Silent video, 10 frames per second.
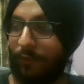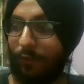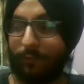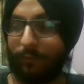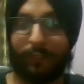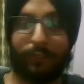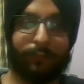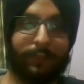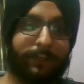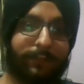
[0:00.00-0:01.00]
knock the
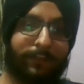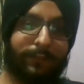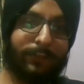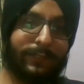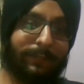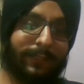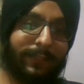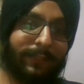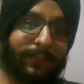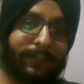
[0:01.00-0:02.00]
door and do something
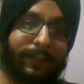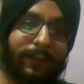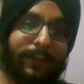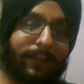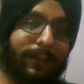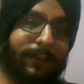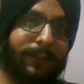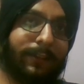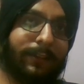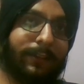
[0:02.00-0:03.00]
like
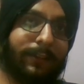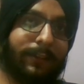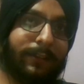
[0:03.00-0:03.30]
that.